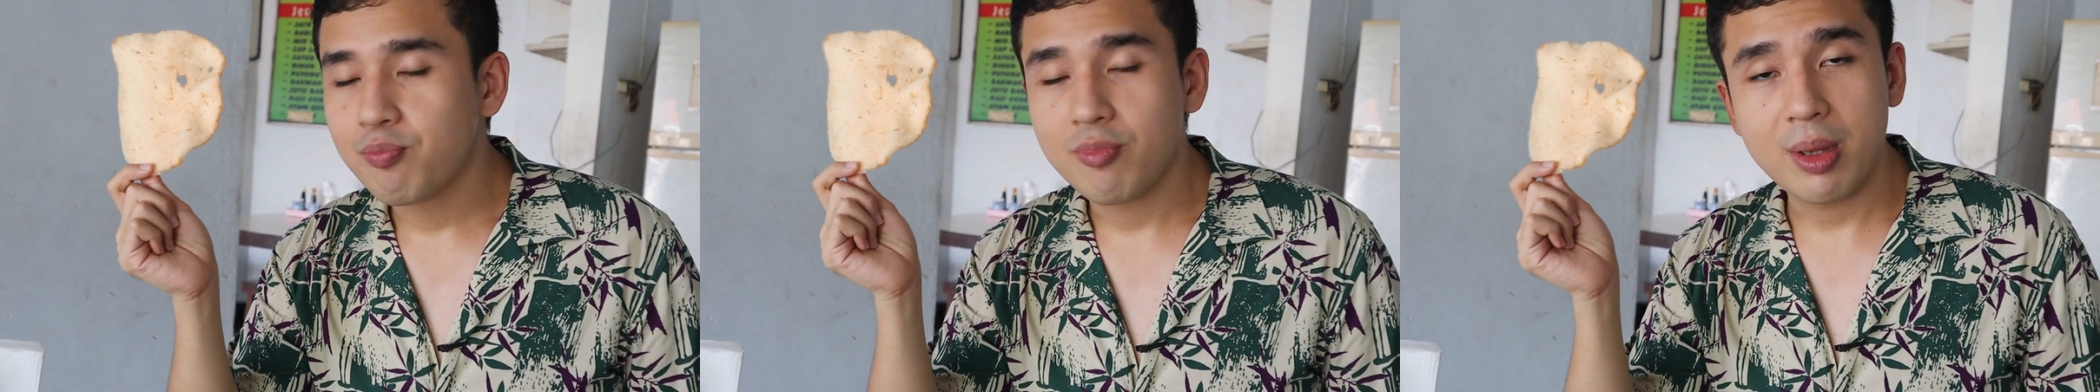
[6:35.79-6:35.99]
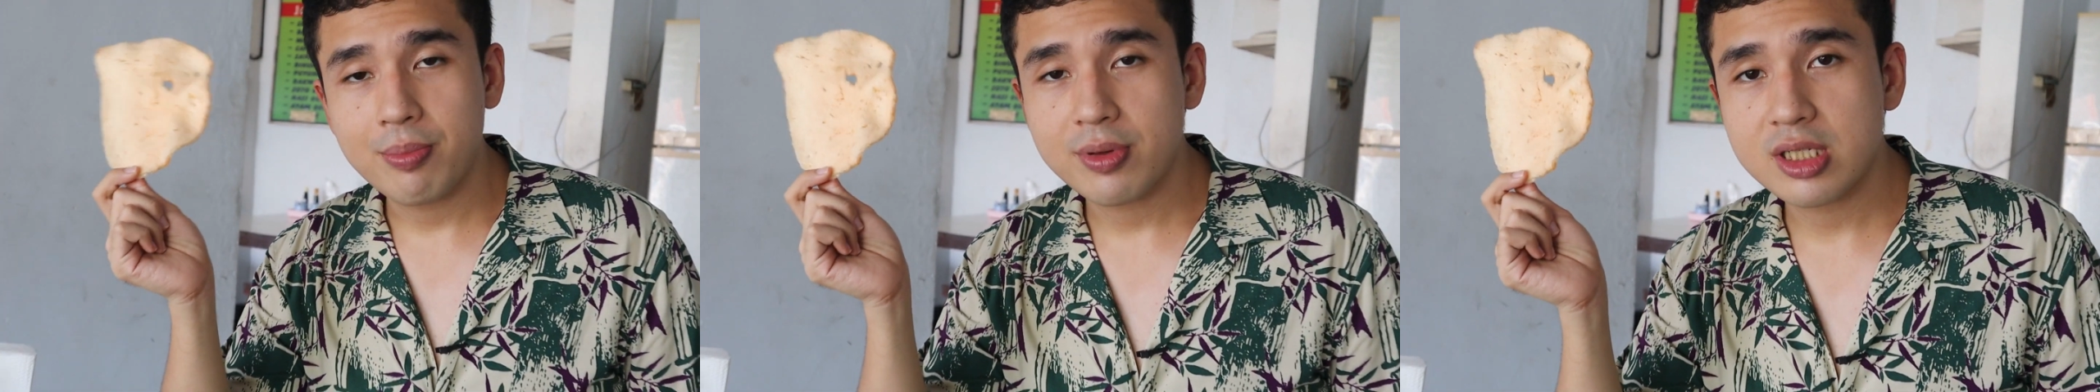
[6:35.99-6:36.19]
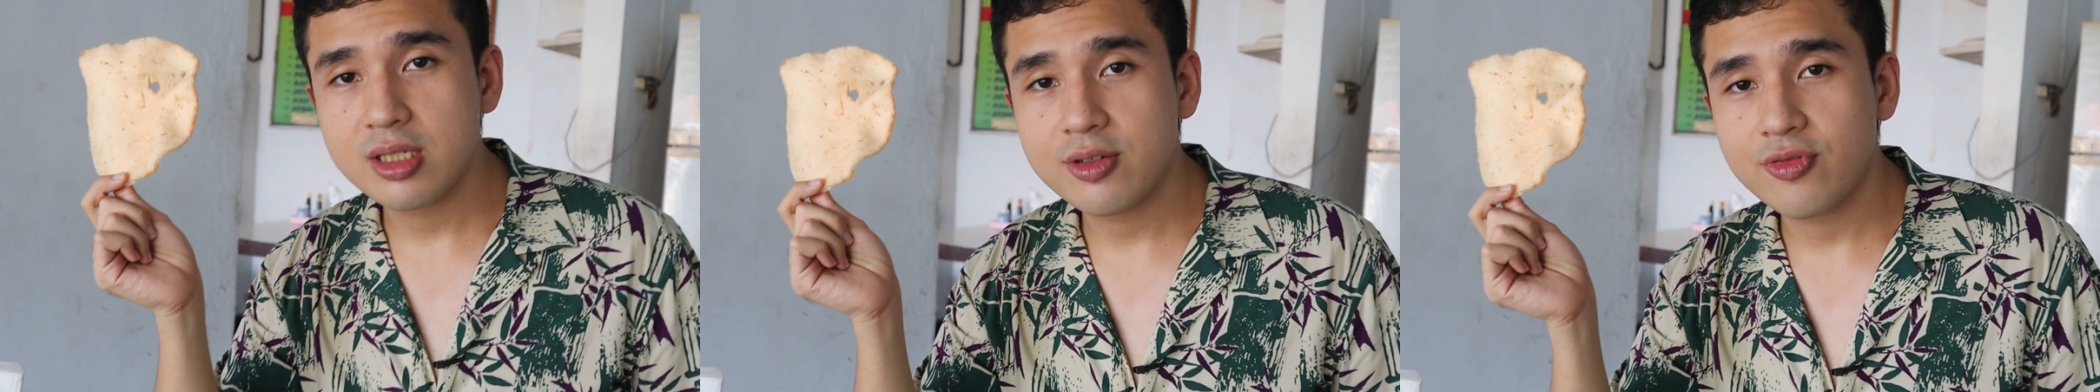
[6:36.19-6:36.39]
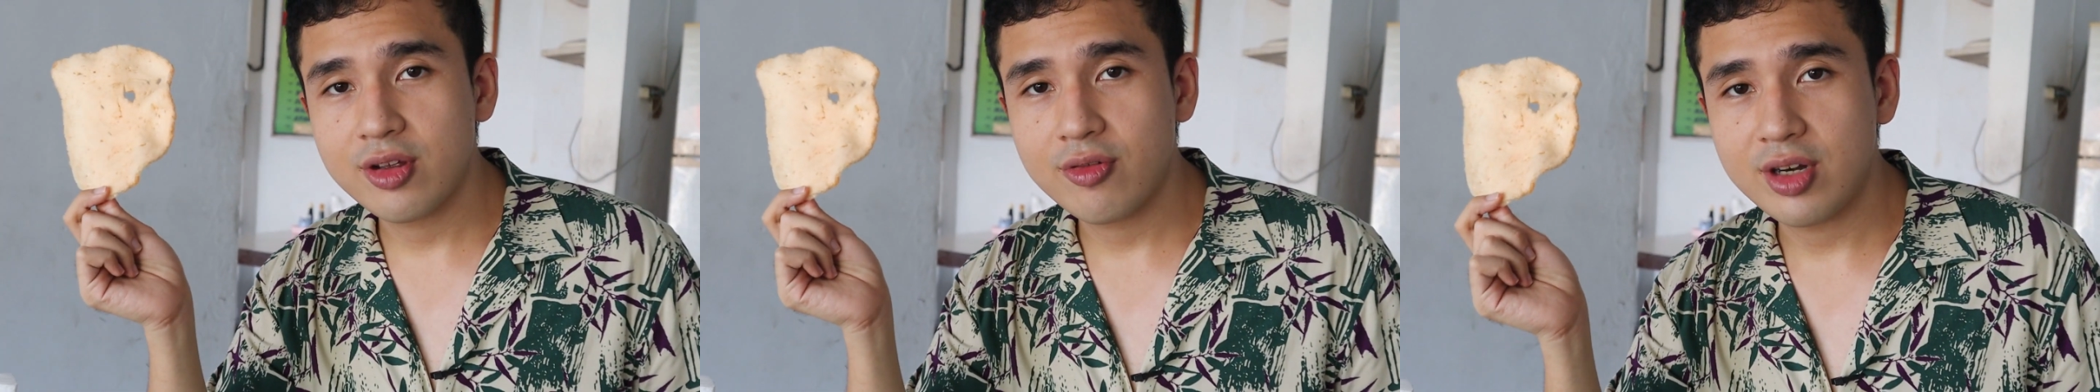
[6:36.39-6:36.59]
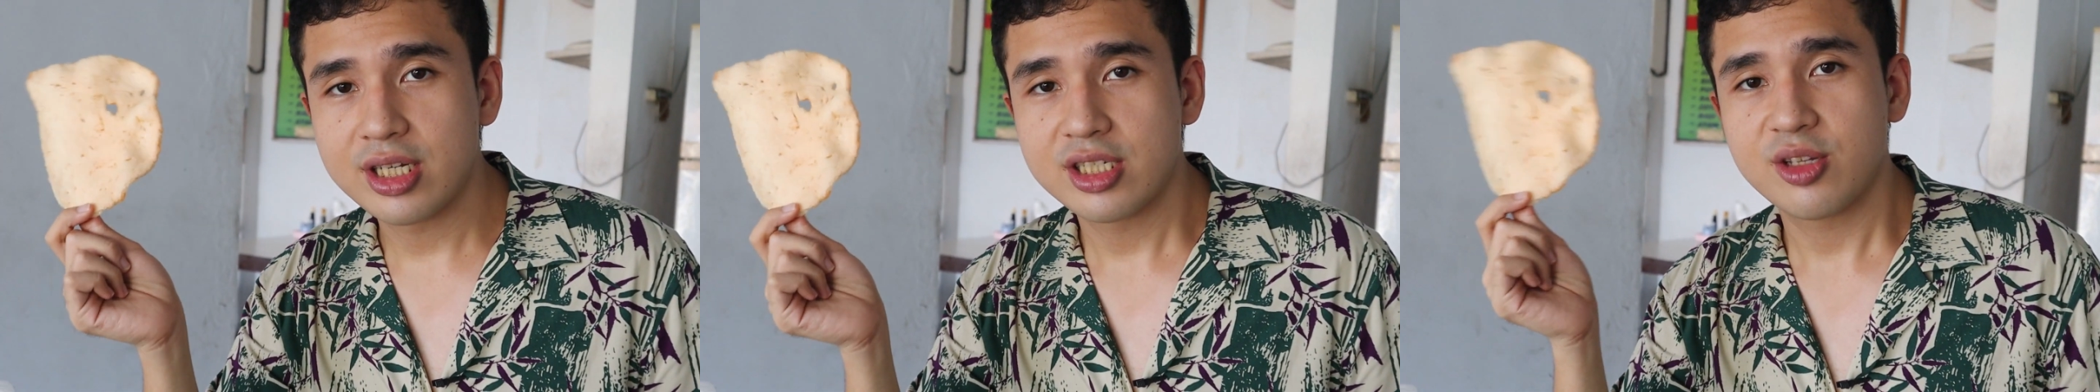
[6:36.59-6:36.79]
My personal
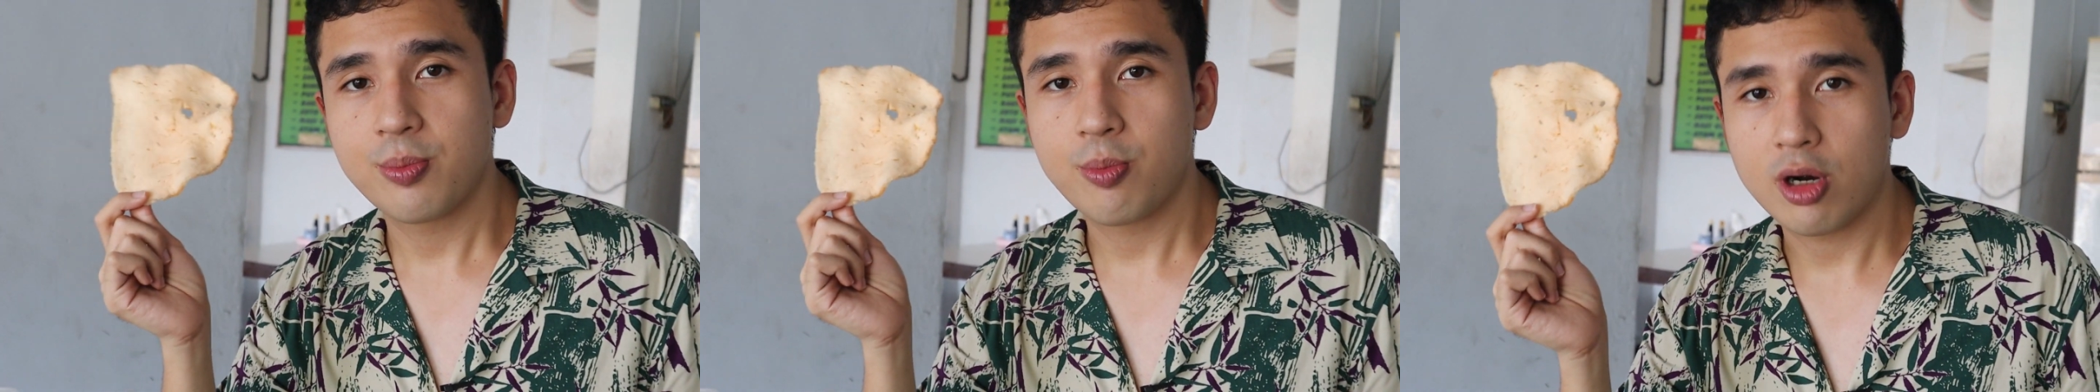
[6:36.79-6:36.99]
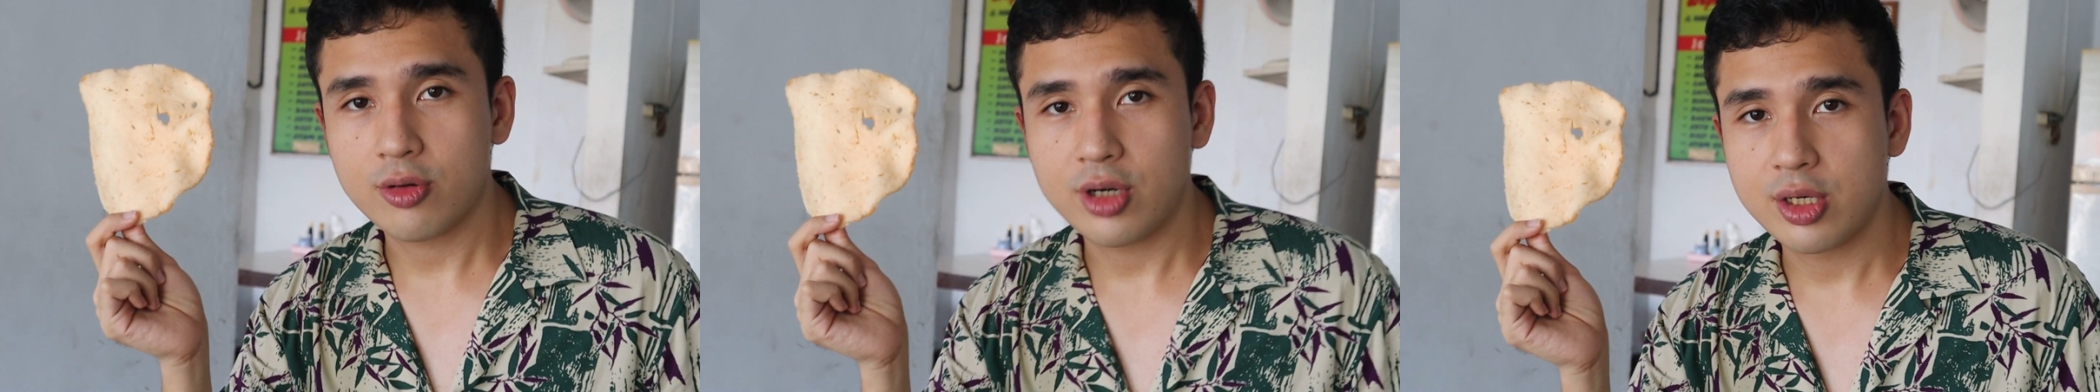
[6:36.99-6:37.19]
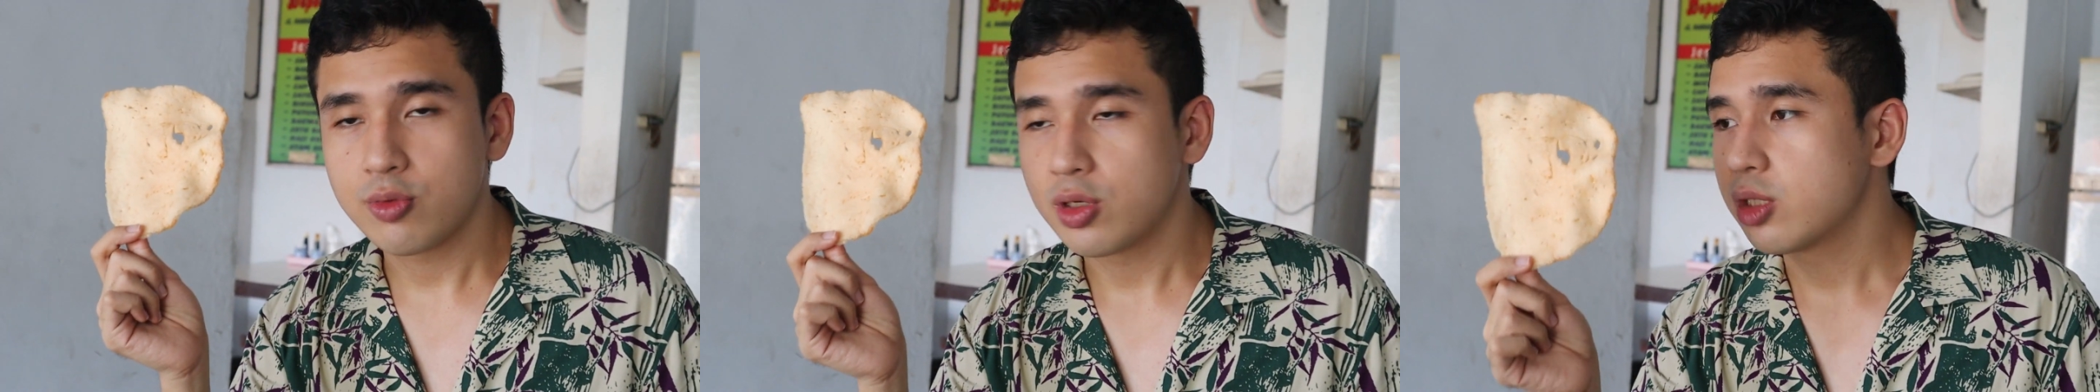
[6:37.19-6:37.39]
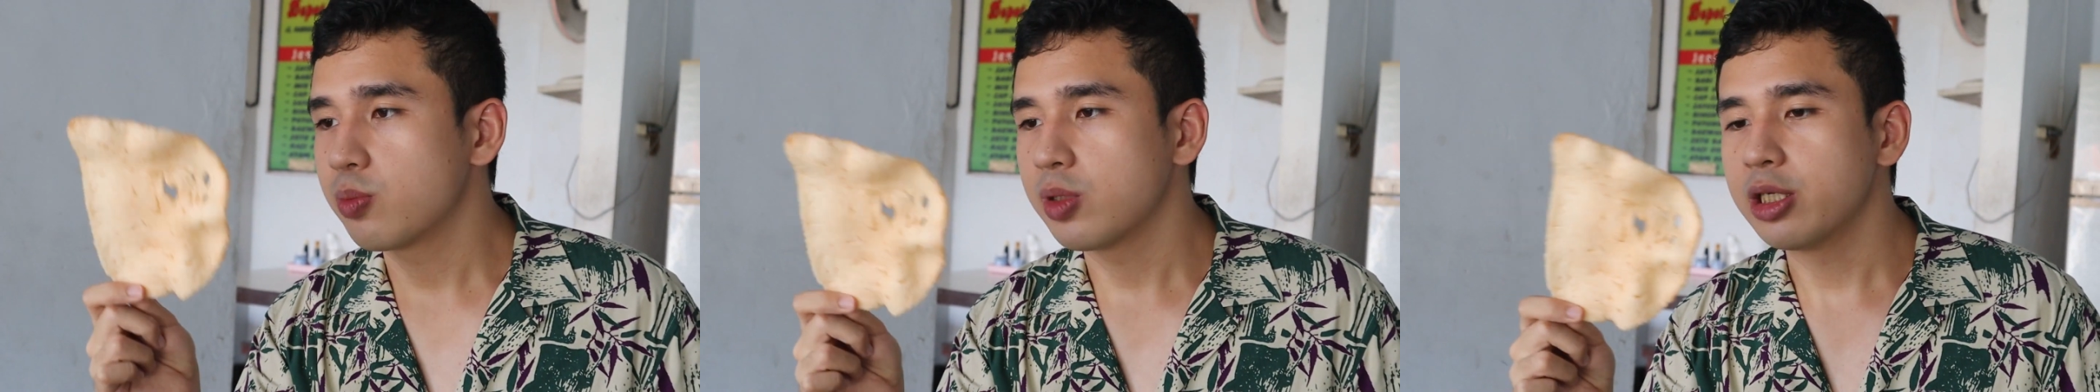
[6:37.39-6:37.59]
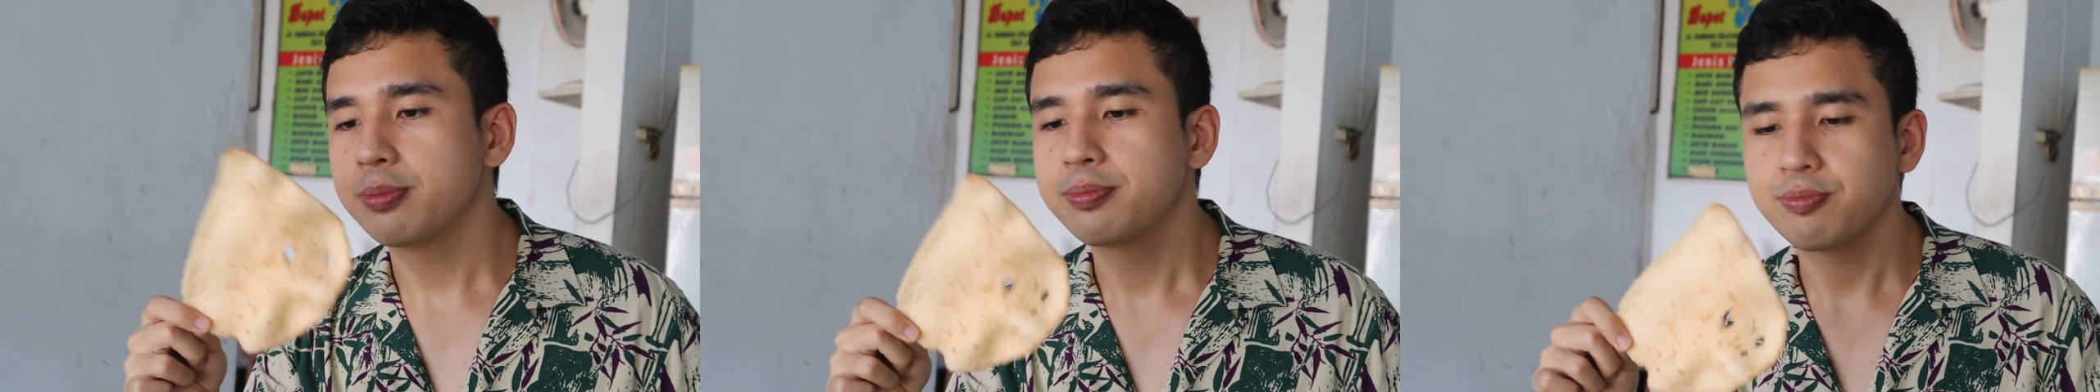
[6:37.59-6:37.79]
favorite is the pork rind one,
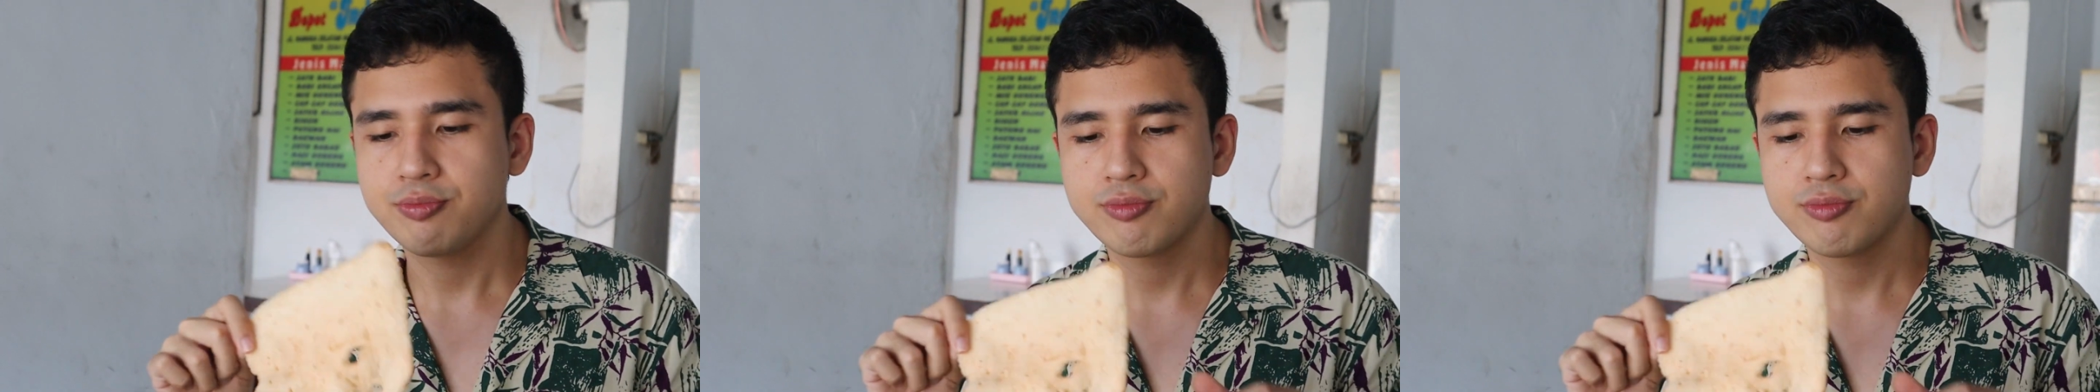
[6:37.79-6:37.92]
but